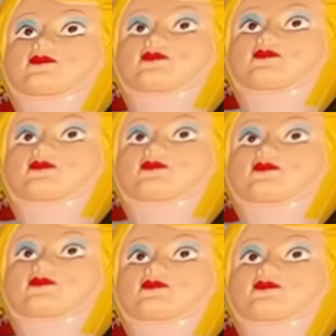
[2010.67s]

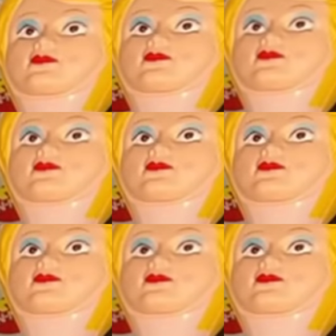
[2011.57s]

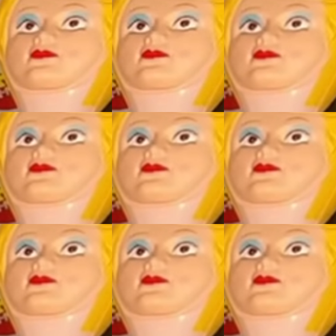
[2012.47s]
[no speech]